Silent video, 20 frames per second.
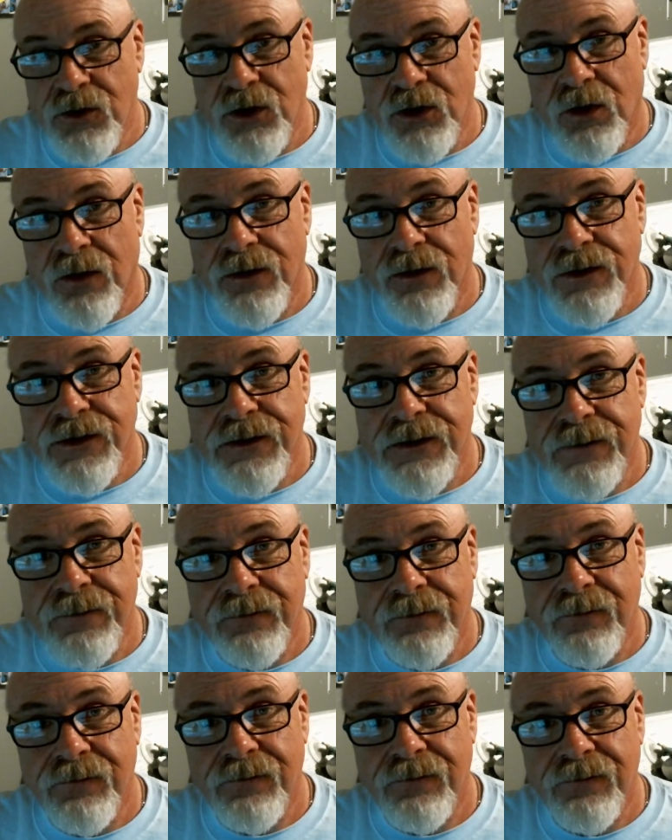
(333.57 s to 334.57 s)
church.
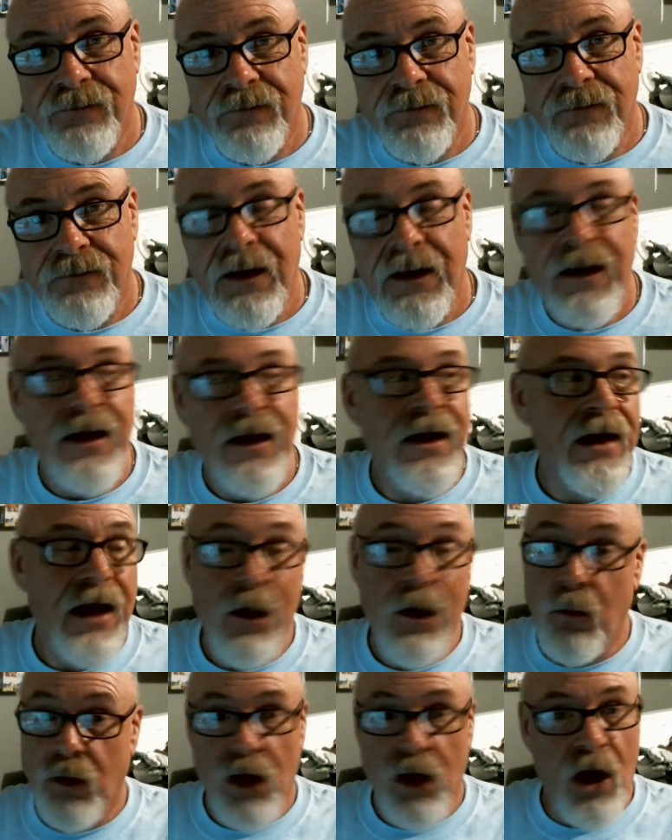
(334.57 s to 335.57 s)

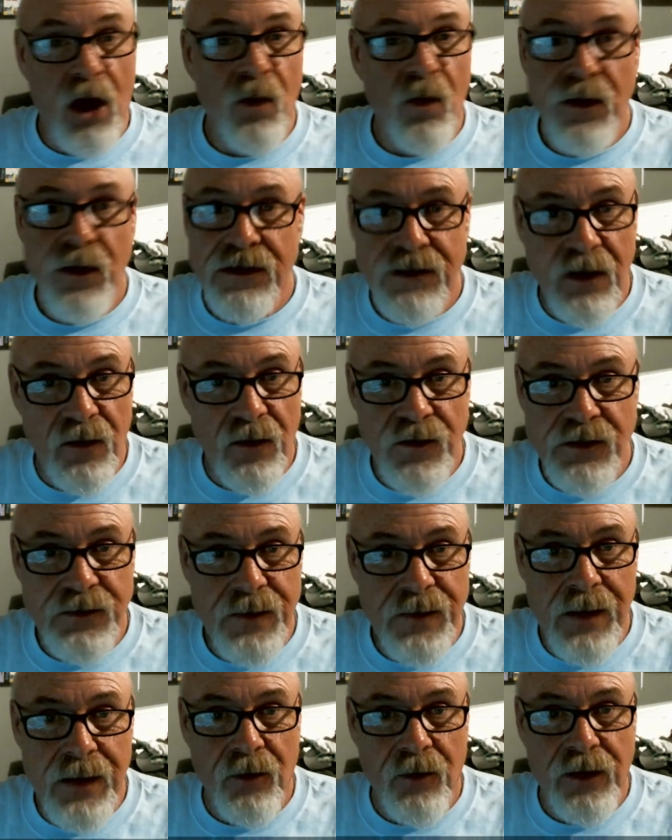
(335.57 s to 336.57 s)
I will always hold this
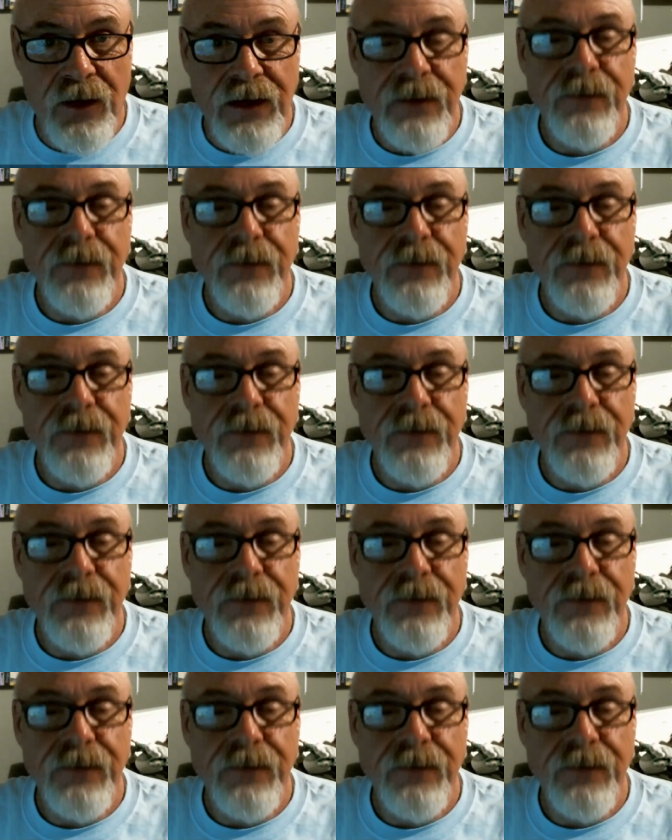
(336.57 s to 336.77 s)
memory.